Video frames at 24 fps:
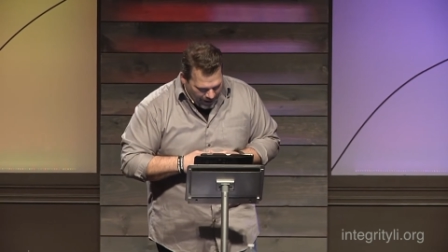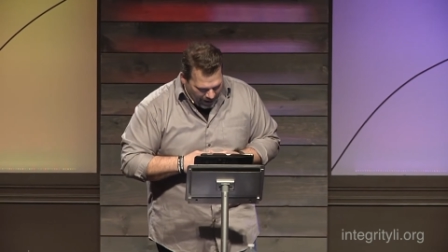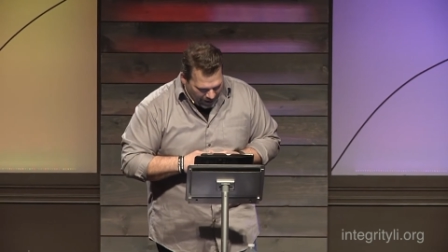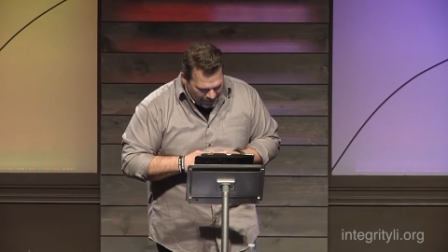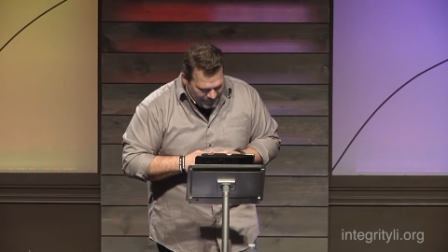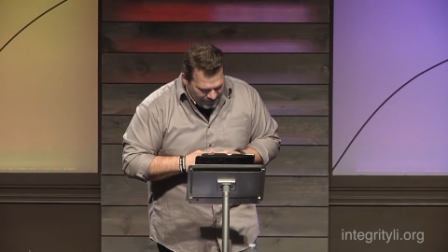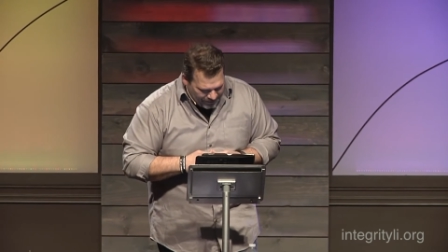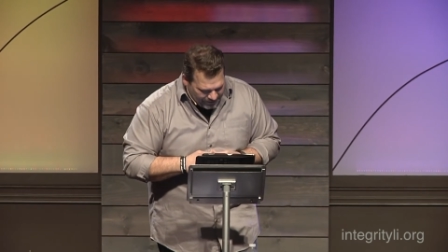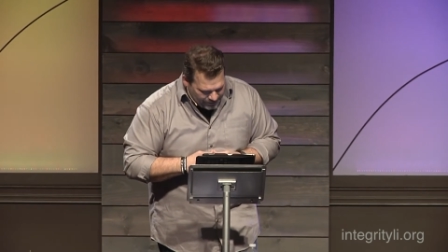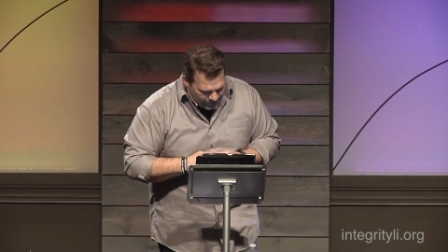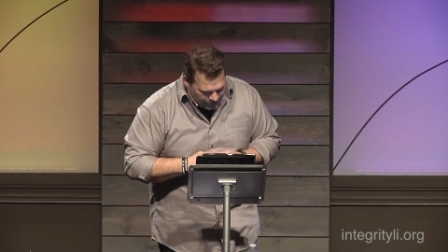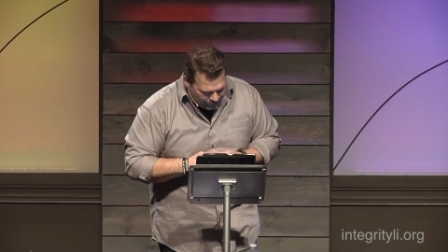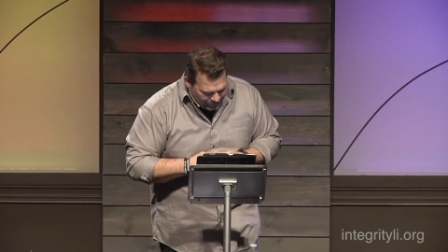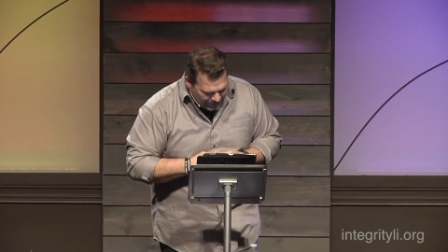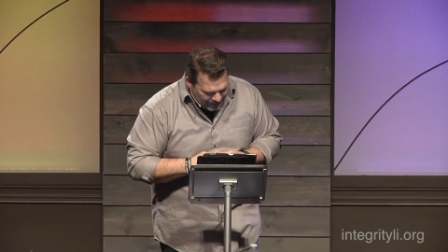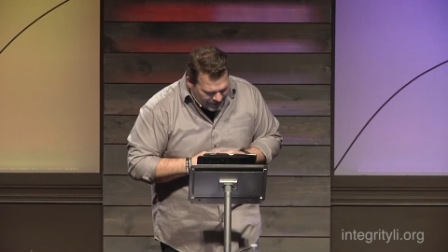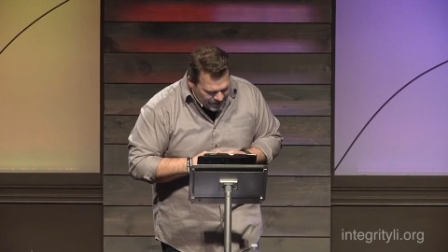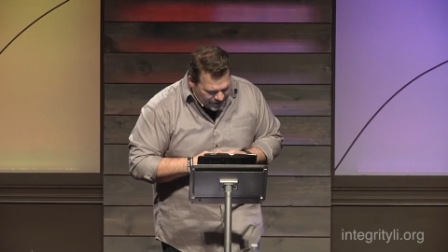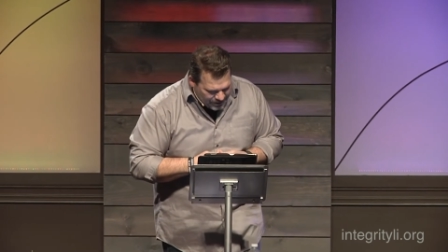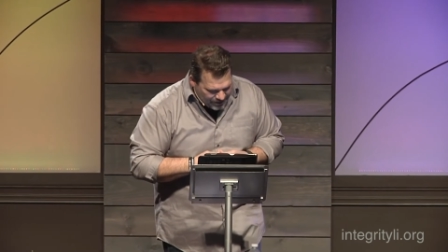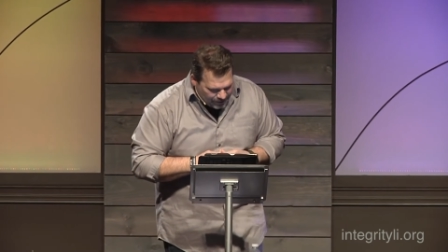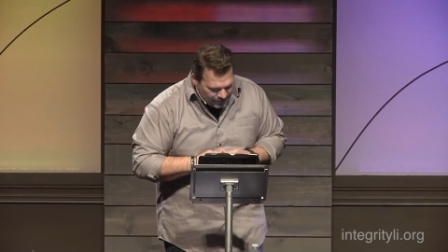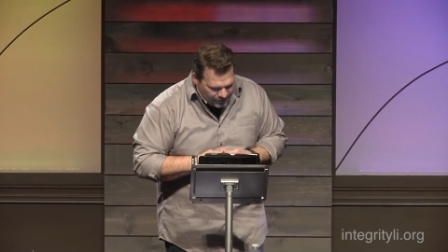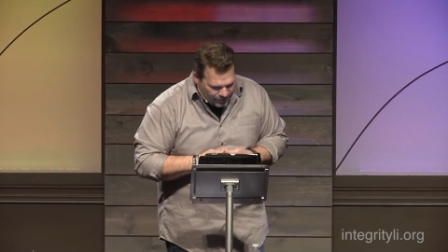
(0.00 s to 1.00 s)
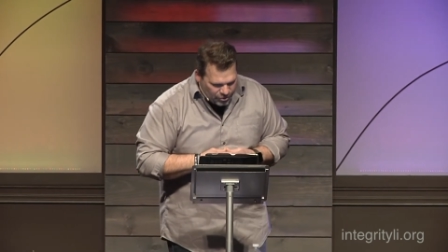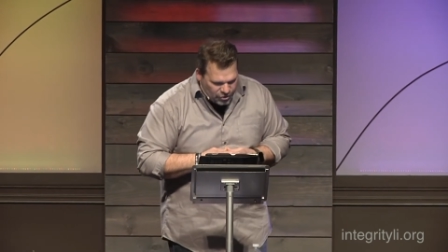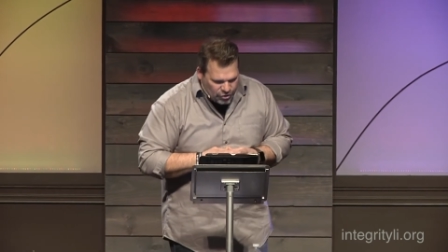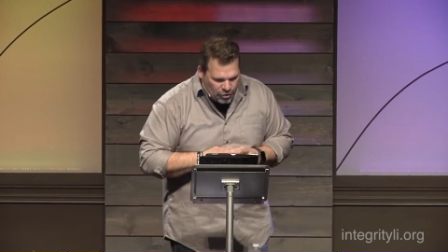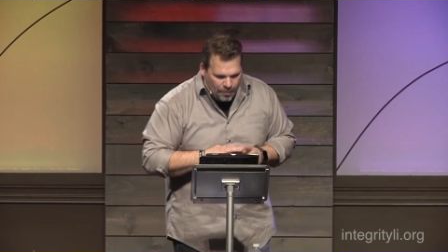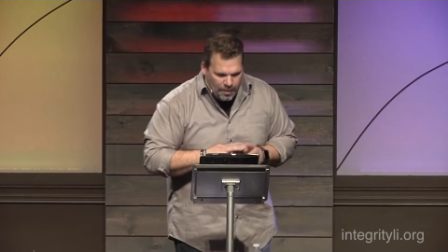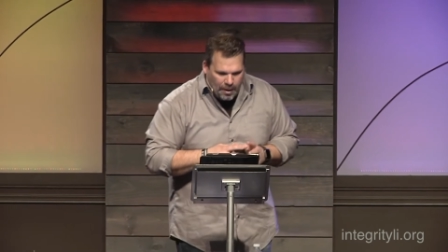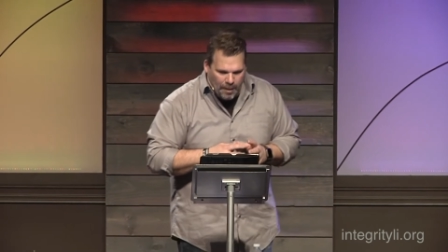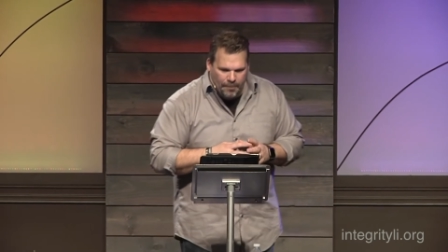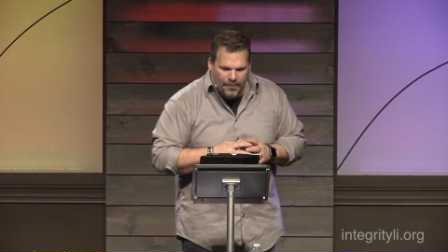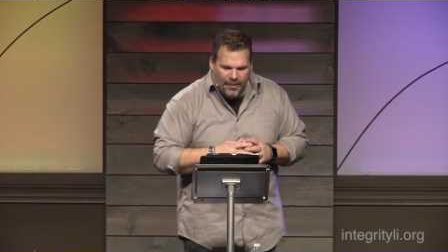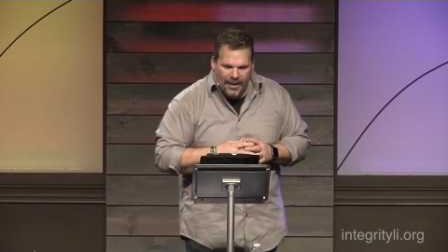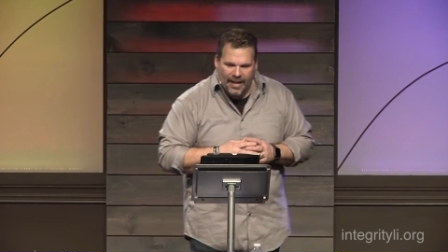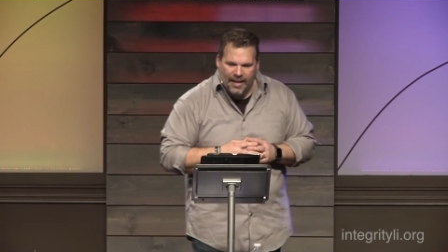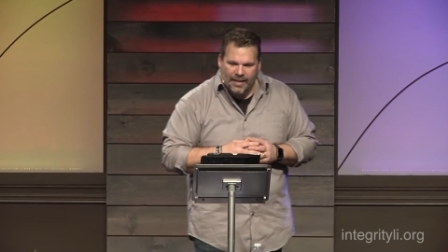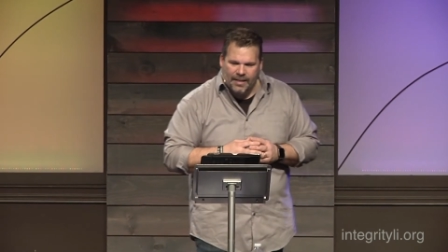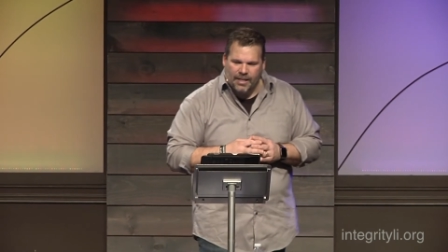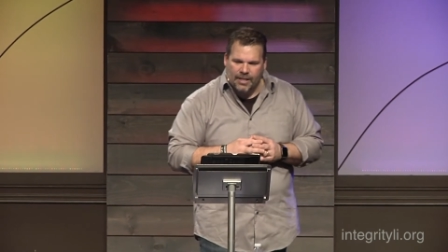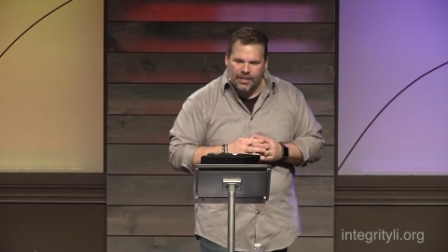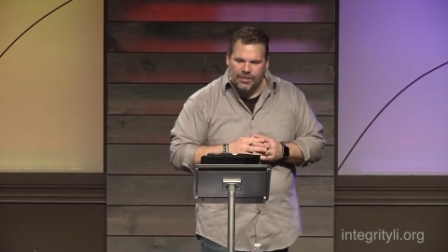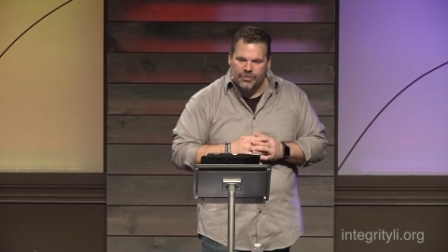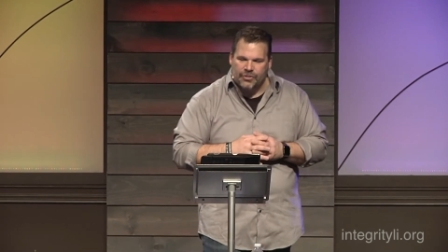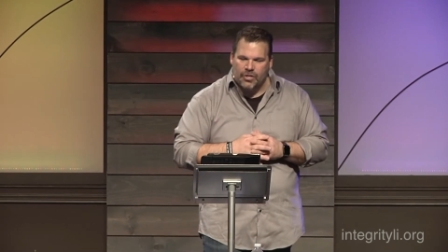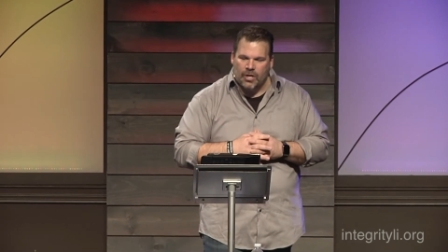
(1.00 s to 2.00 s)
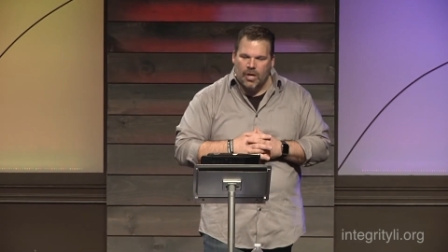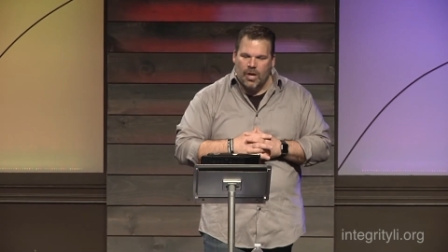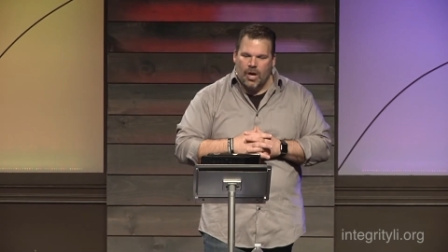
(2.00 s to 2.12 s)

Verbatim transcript: I think the reason that there are so many opinions